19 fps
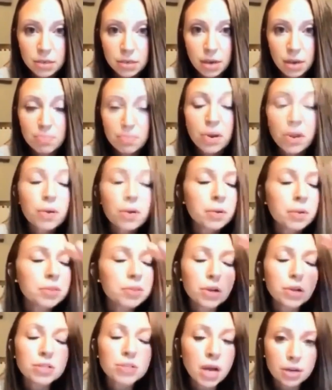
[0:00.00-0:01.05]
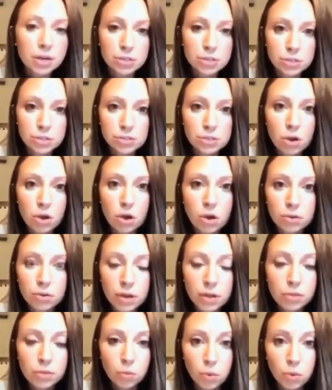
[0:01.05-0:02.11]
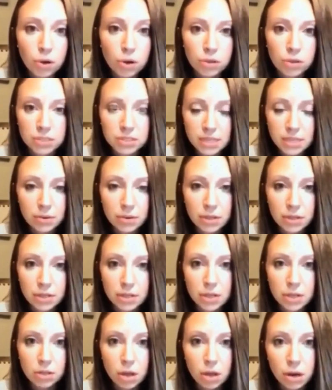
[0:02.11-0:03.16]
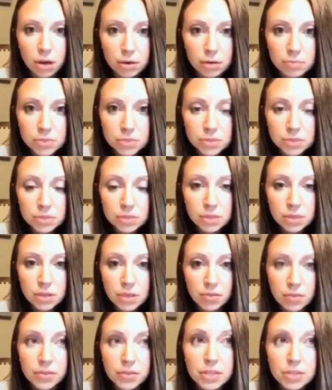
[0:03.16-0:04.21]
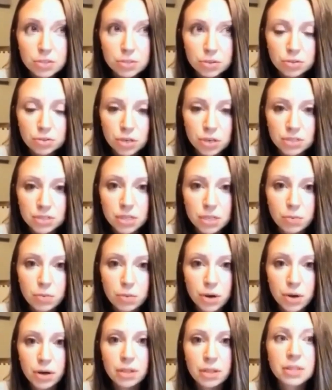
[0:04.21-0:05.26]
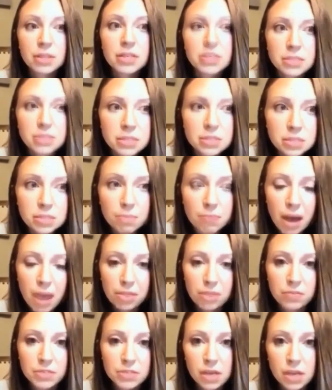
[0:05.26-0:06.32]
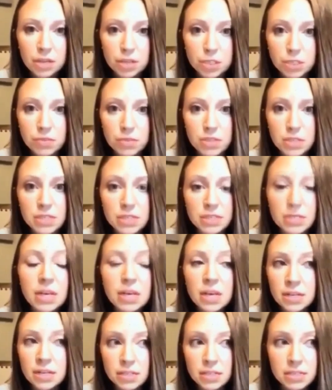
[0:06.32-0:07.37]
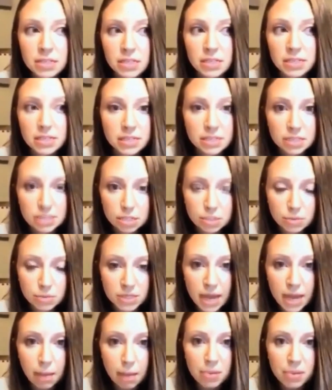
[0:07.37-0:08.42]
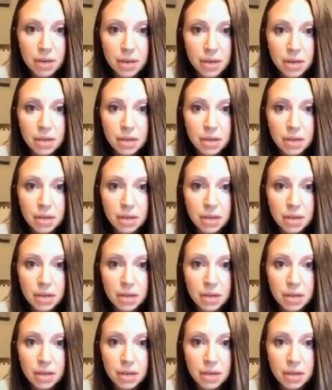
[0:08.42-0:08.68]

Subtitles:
There are doctors all around the world sounding the alarms. These are the drugs that work. This is the pathophysiology of the disease. This is what's happening.